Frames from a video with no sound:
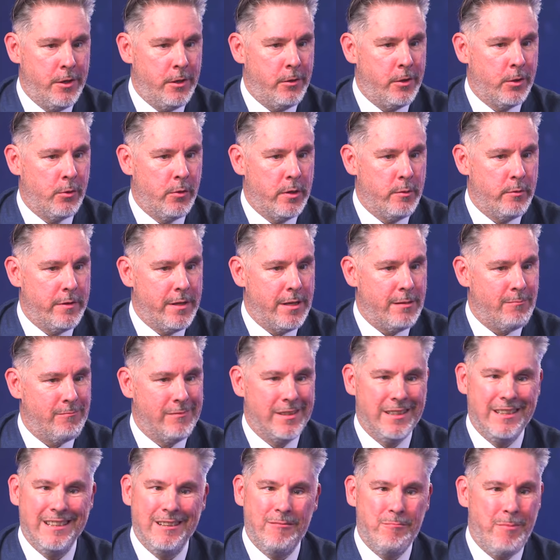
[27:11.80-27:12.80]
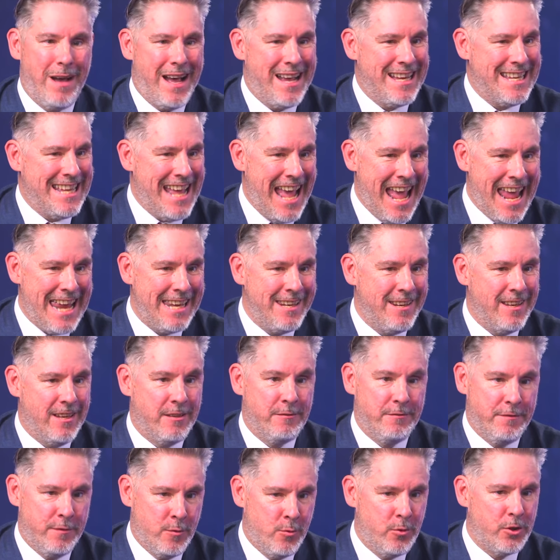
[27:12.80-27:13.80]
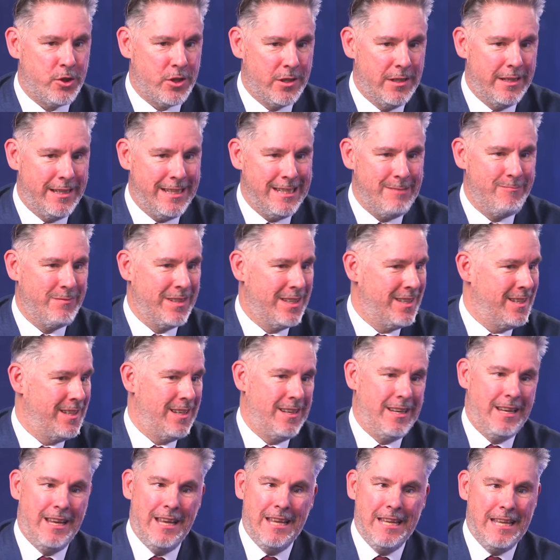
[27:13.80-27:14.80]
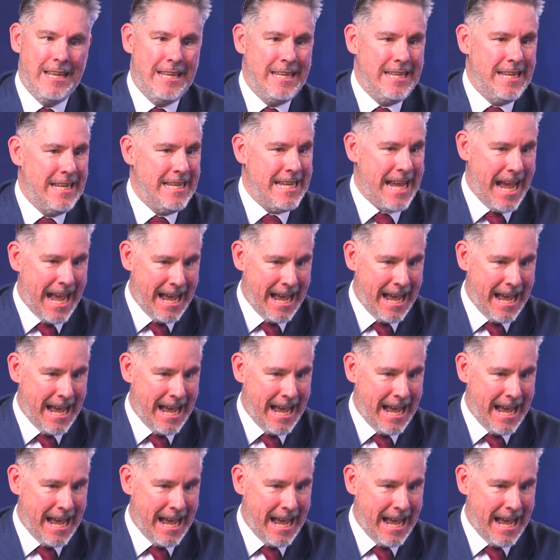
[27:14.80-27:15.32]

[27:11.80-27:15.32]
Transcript: don't agree with it. But again, unfortunately, you